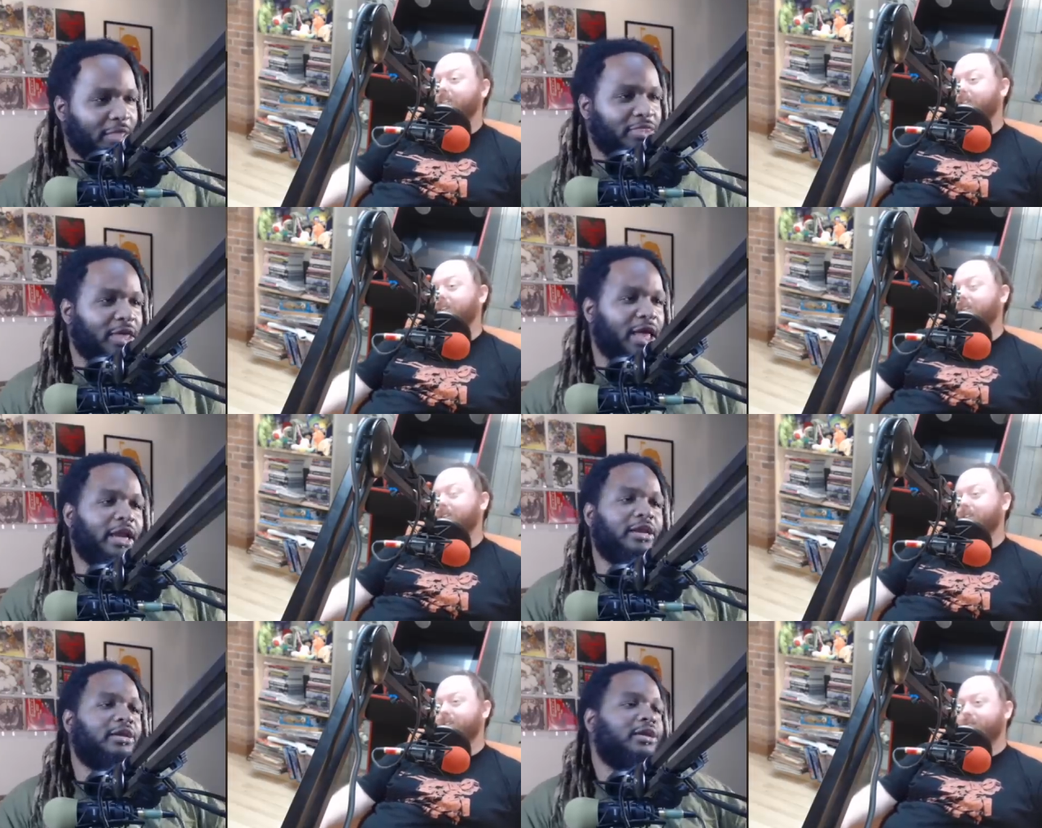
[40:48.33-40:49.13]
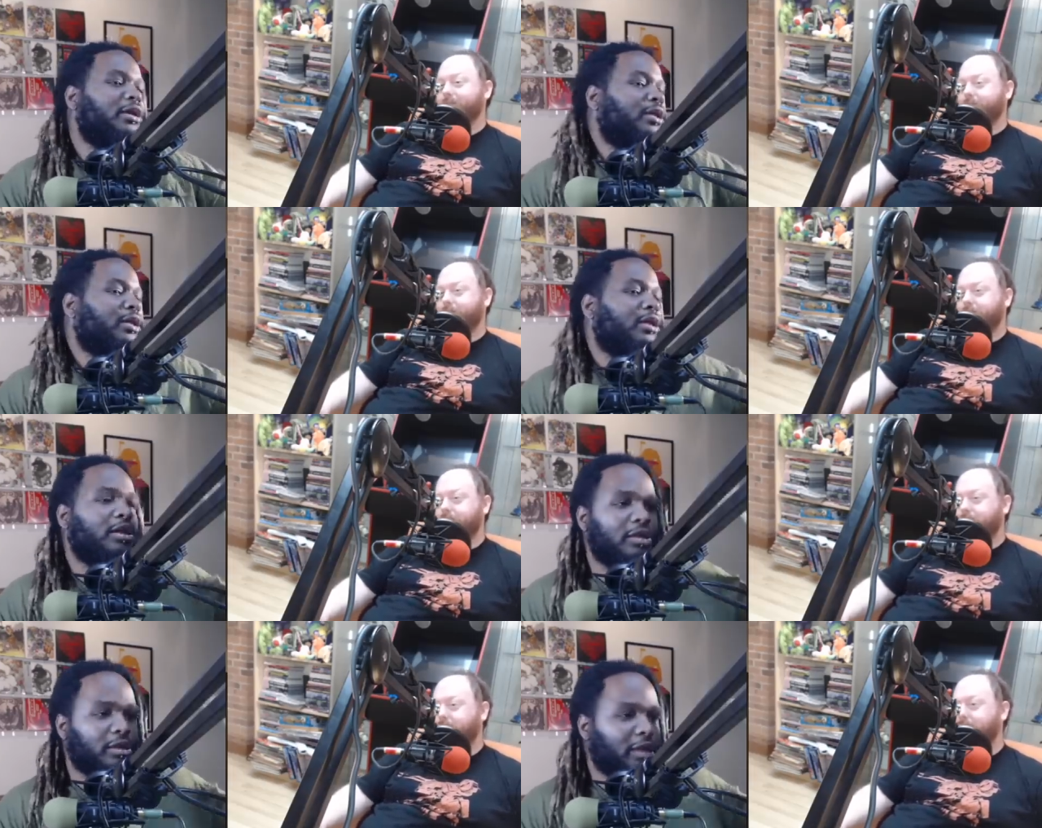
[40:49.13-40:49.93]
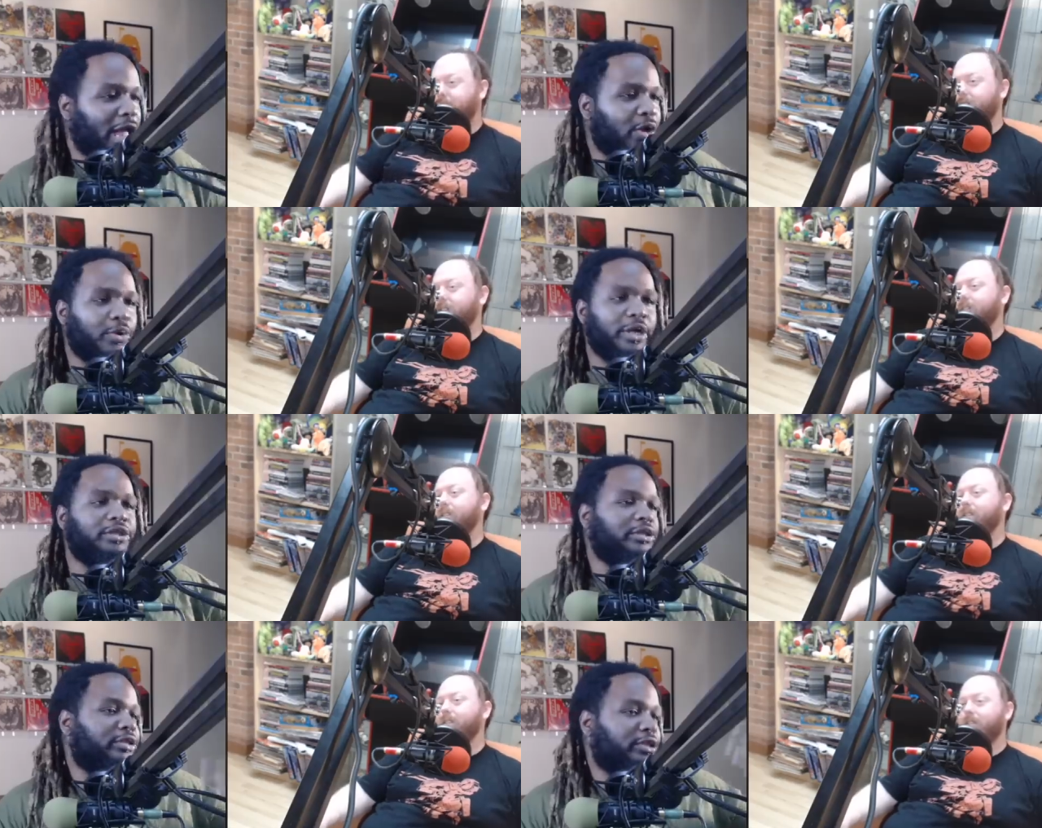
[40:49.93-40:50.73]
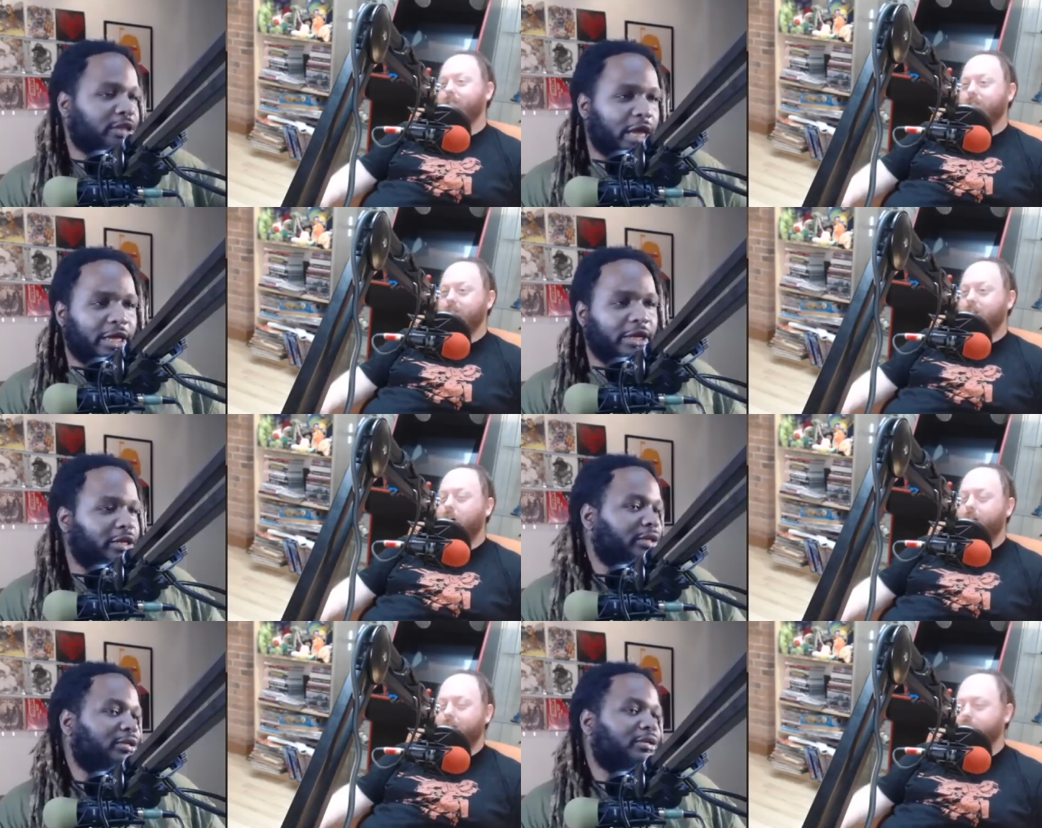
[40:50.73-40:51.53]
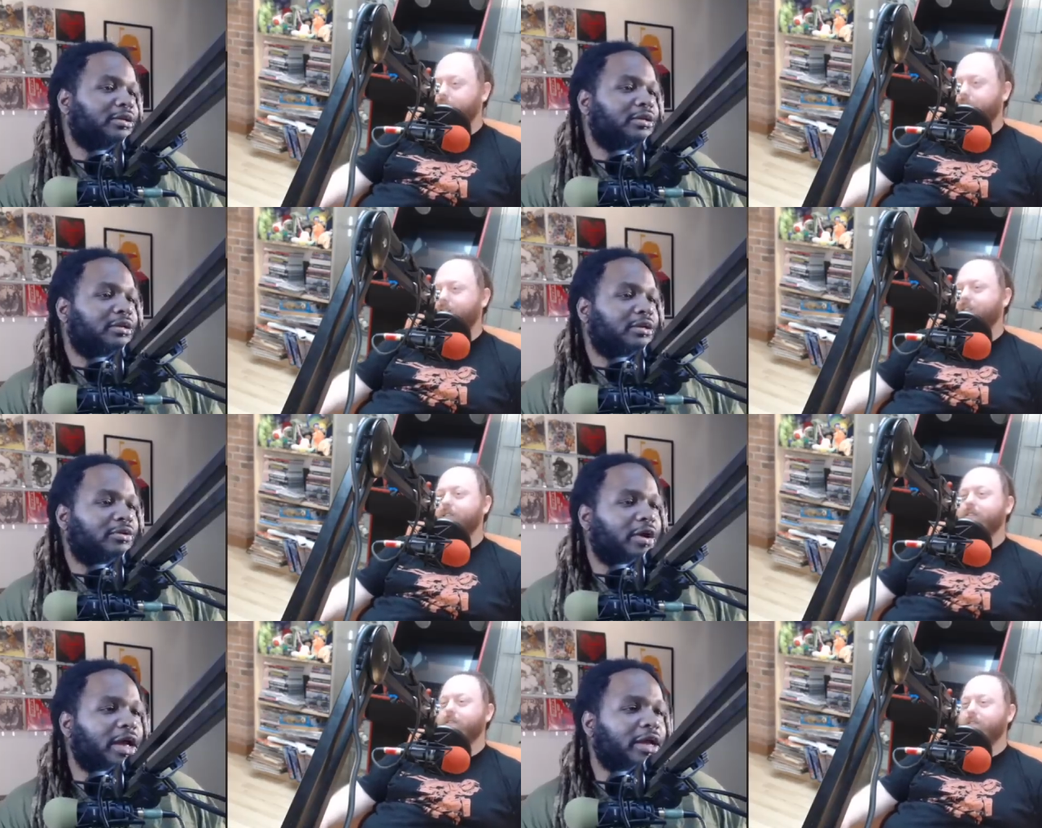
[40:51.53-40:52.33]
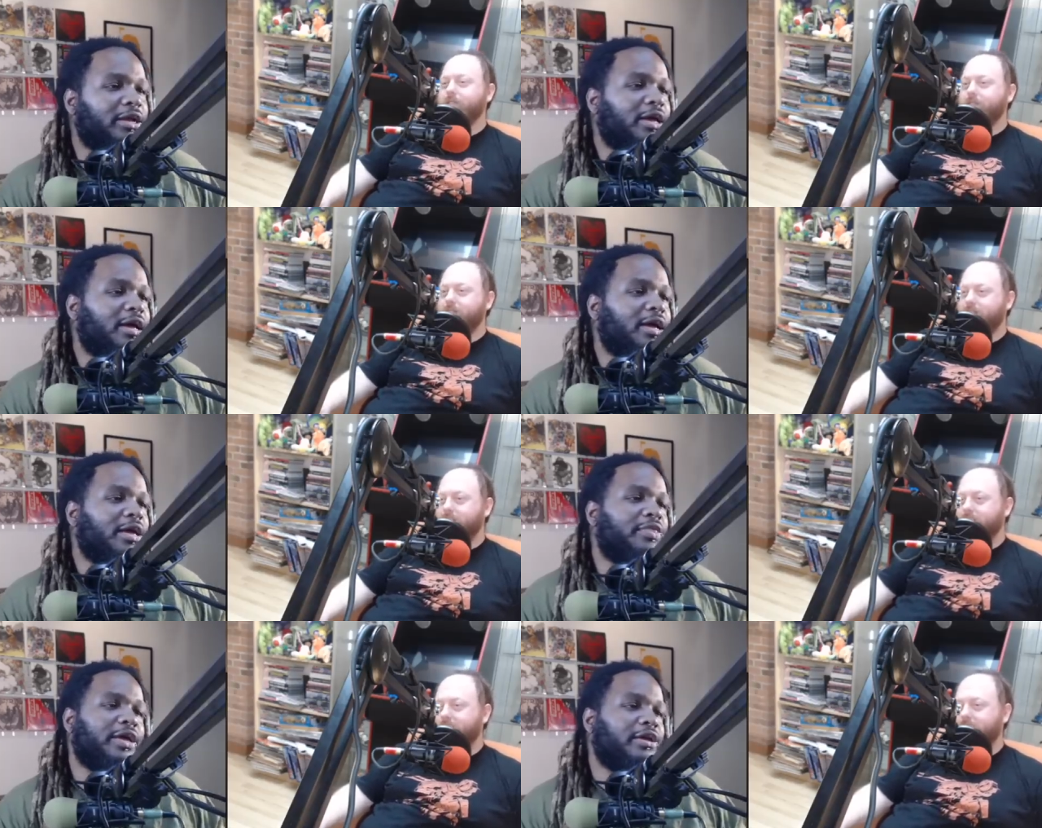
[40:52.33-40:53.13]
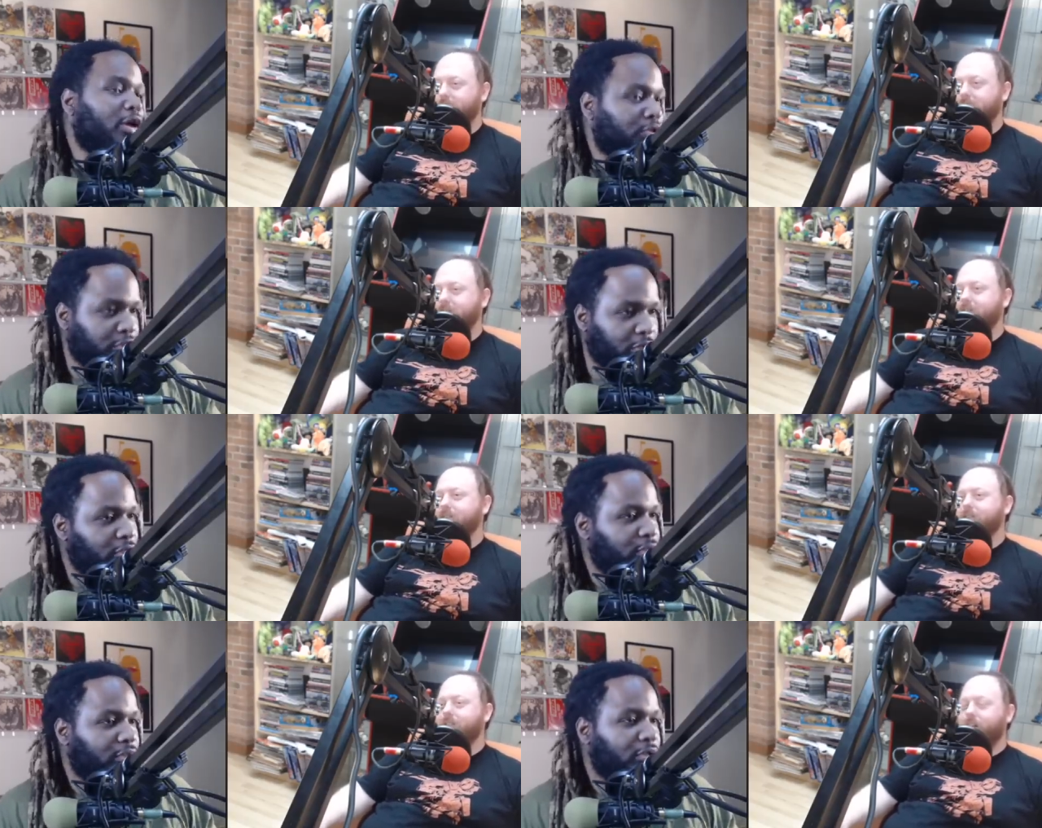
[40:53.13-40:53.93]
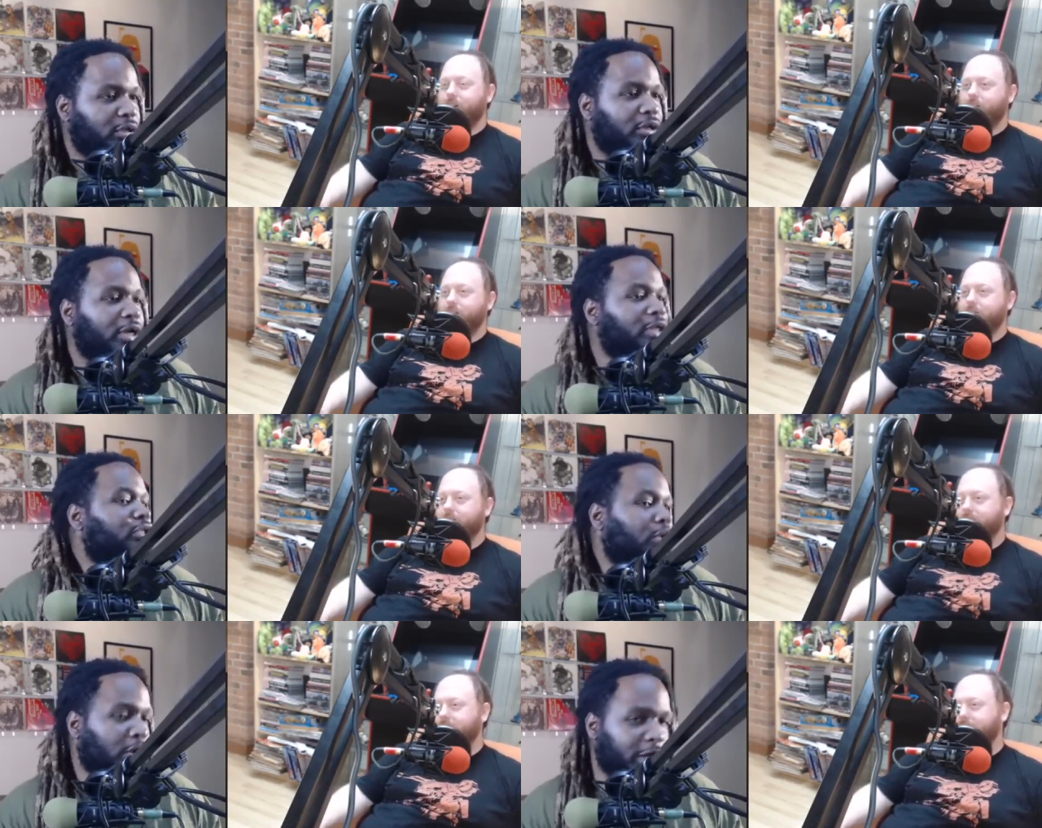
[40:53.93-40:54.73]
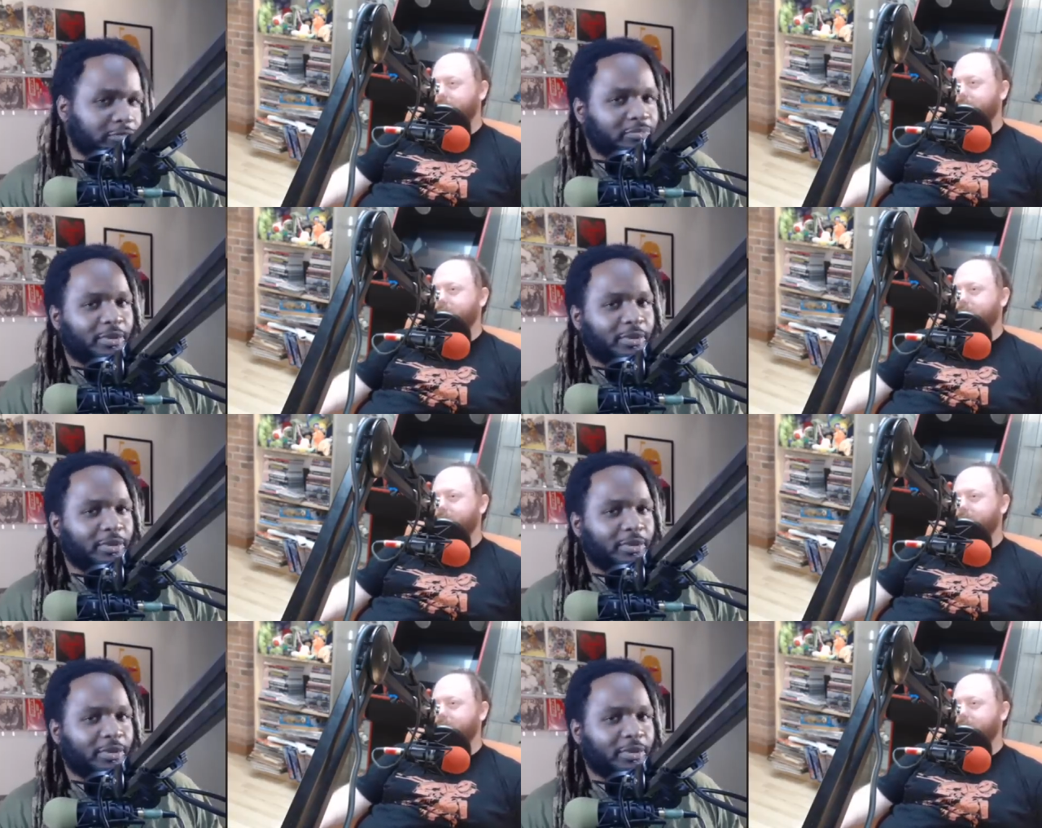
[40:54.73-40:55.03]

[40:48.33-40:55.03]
Speaker 1: and yeah. then... language and society, all that shit, right? And then culture, yeah, and so on.